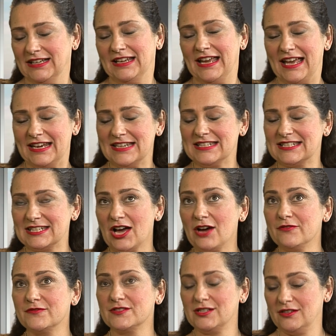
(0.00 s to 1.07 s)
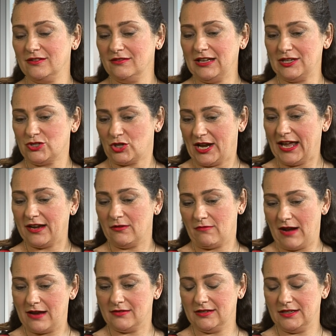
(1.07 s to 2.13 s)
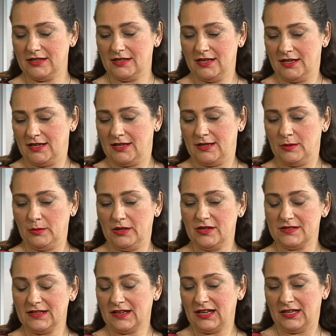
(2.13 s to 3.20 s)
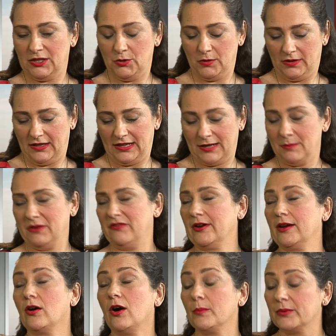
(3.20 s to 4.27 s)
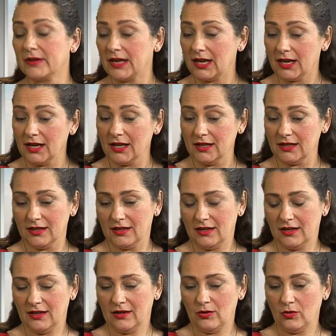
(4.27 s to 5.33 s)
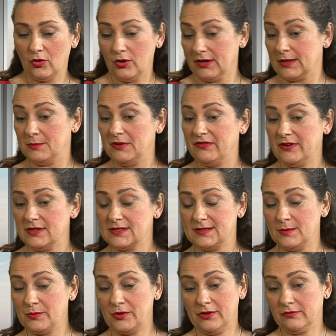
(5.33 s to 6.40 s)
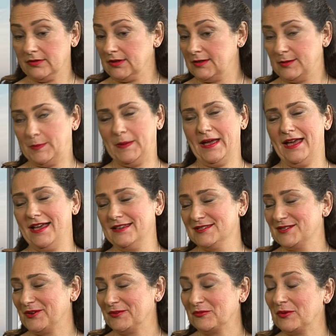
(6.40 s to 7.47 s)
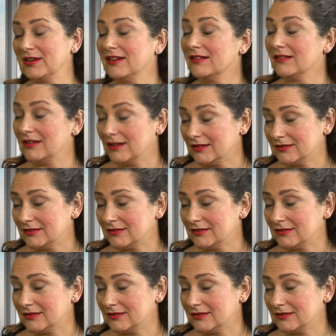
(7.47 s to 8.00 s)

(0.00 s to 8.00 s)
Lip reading: And it's tough to get your head around it, because it can be very complicated, or it can be very simple. It really depends on what you do.